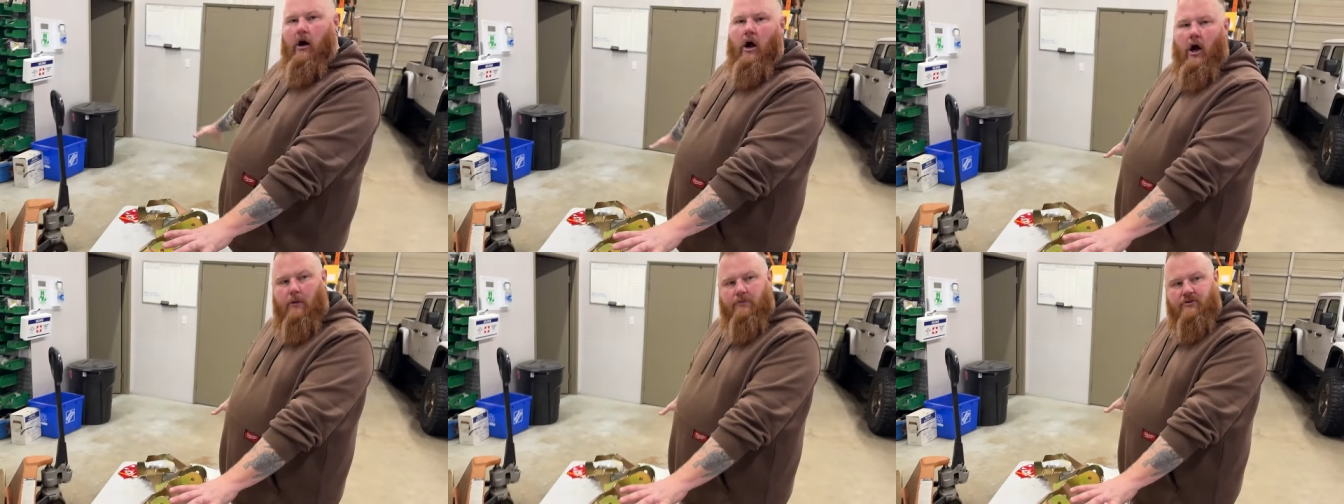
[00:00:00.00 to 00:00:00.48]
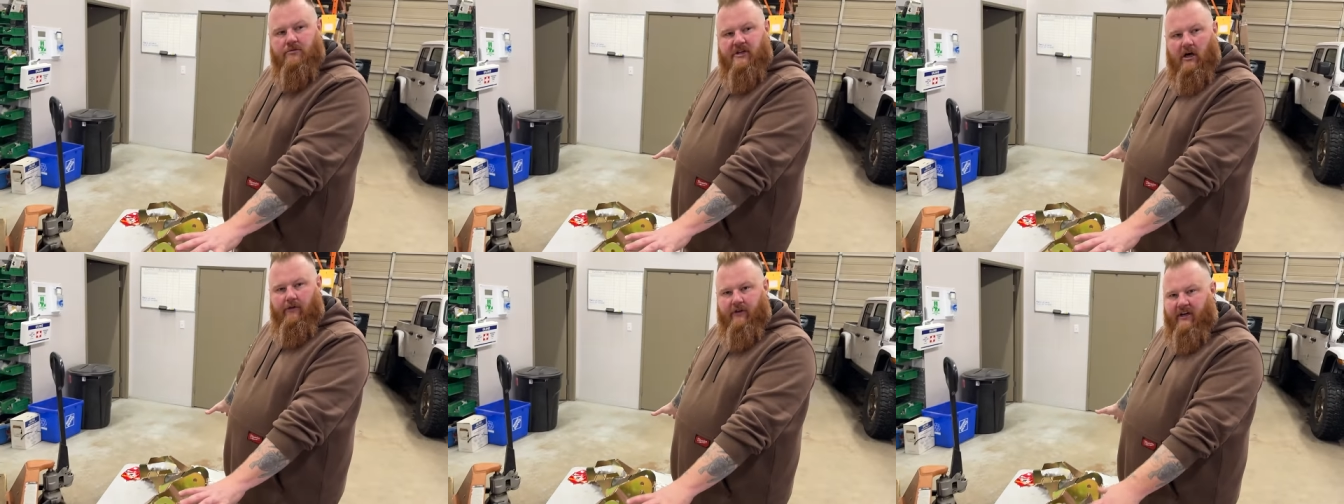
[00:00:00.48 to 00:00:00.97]
arms from
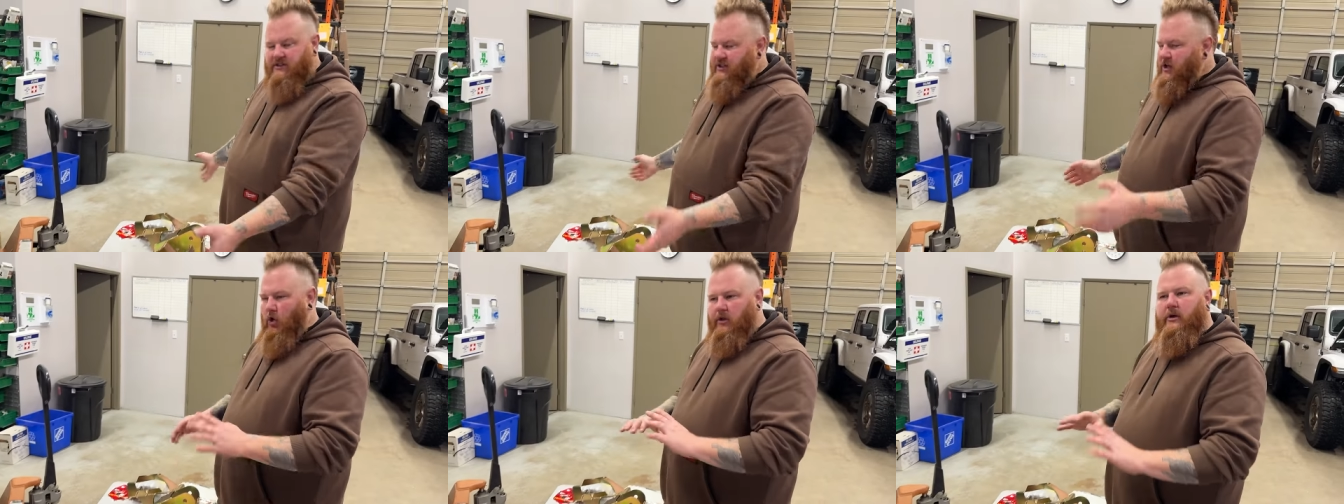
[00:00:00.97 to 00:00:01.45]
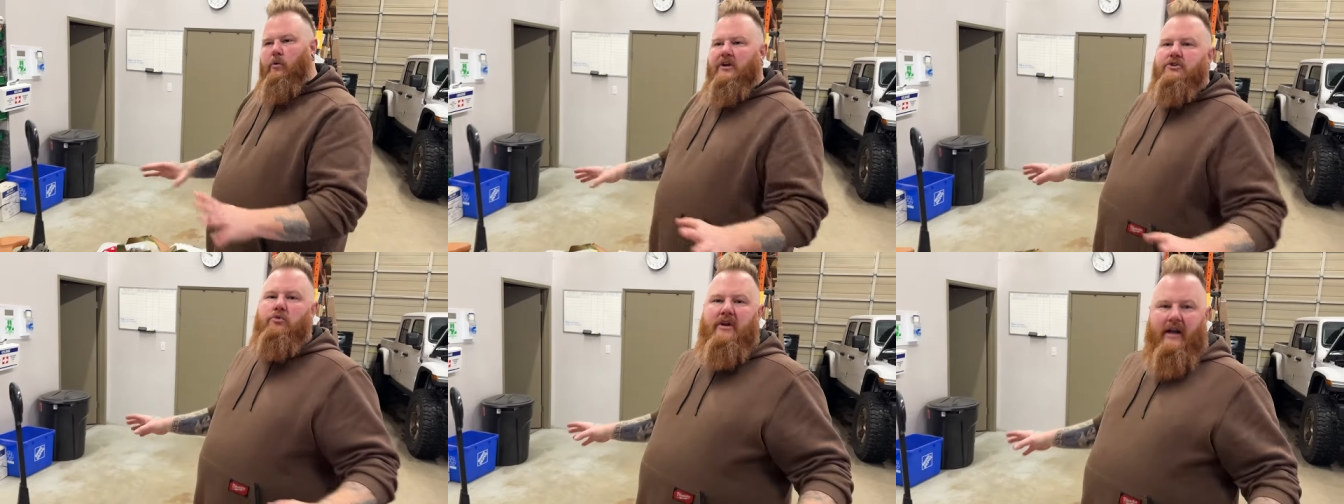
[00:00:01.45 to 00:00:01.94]
Teraflex are the only
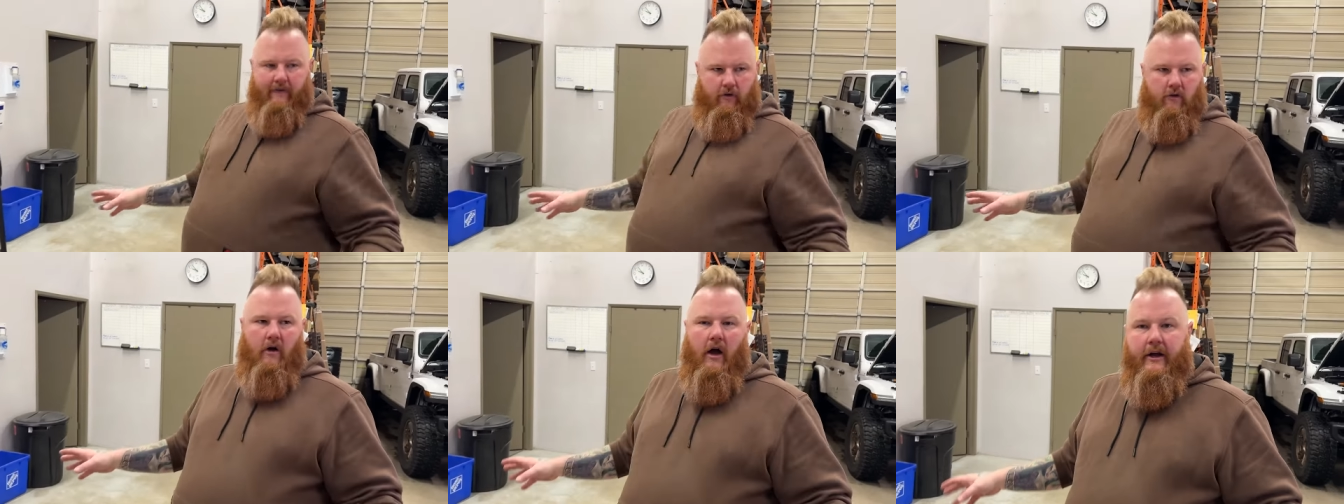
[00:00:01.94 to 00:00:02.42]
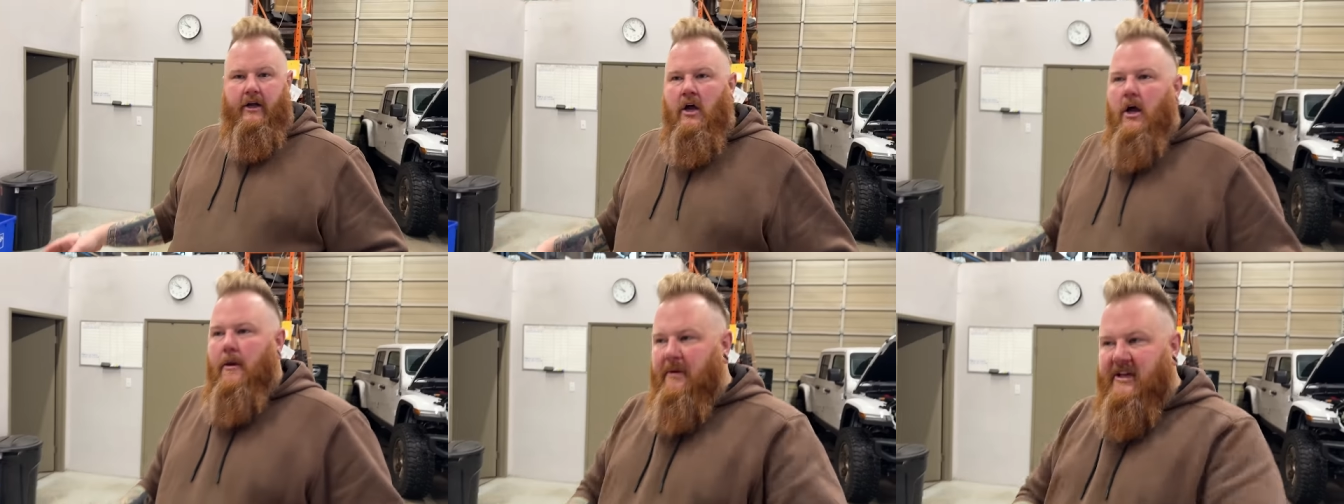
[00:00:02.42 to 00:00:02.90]
ones we'd ever run,
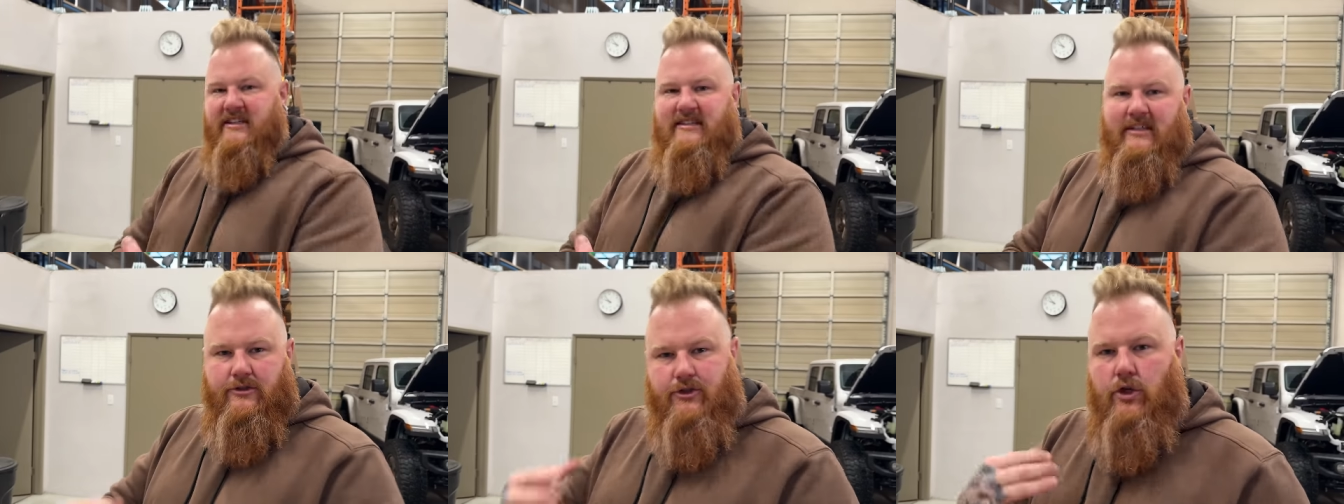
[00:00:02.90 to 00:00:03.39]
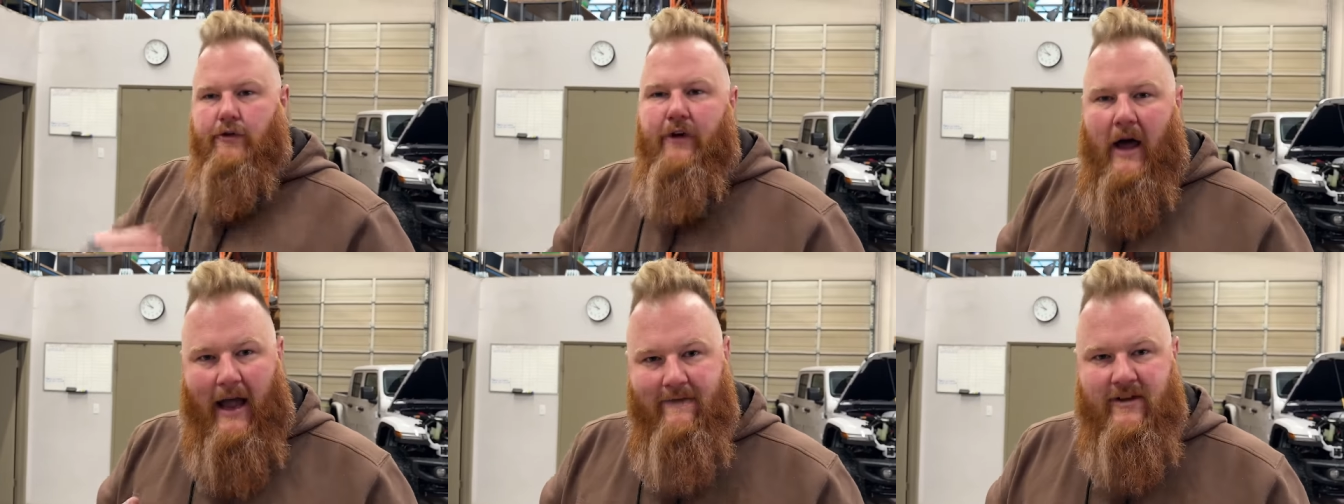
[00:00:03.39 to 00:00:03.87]
yeah, because they'll
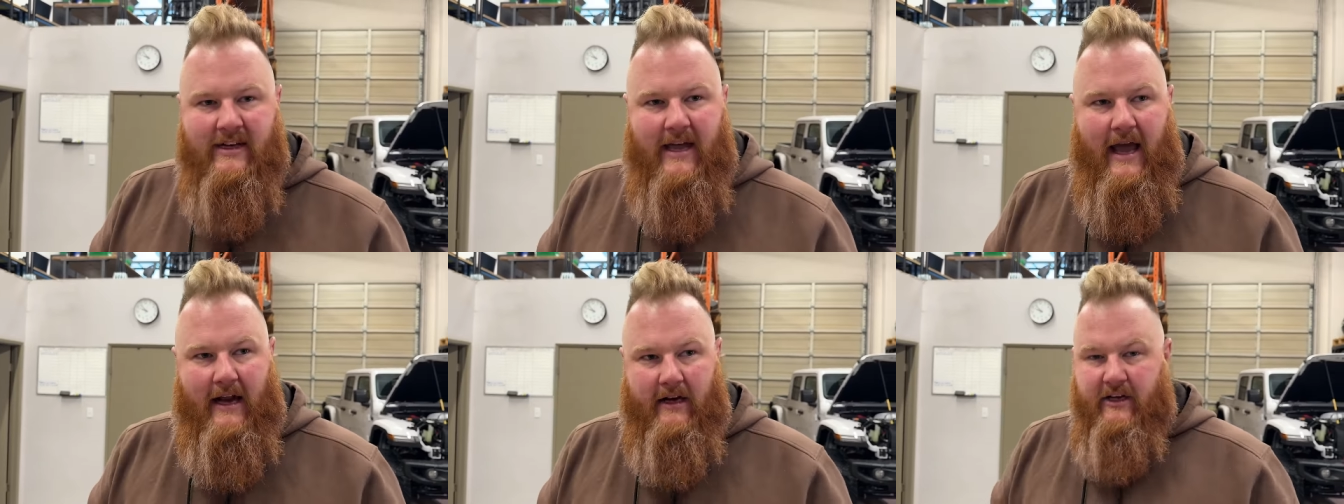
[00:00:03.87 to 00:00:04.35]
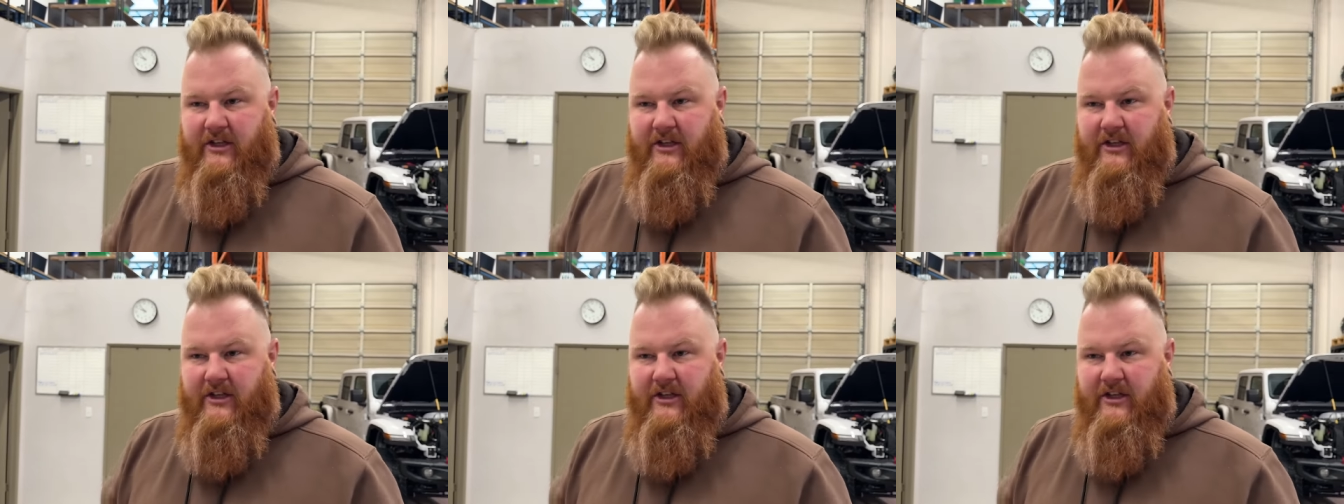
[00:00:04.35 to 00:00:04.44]
survive in Canada.